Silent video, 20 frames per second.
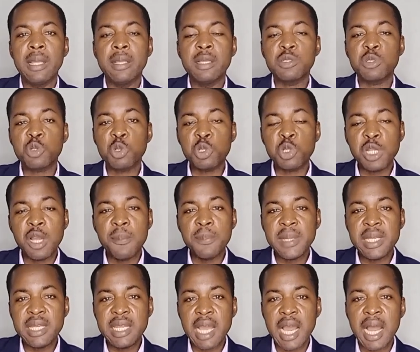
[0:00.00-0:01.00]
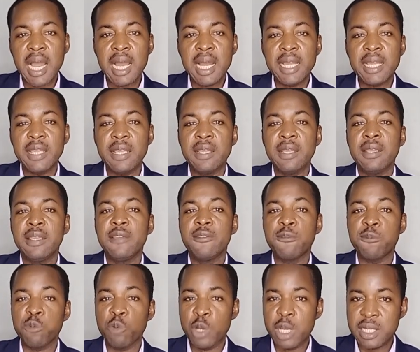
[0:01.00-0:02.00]
social media
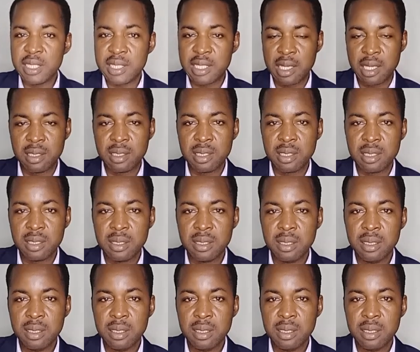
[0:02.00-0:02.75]
influencers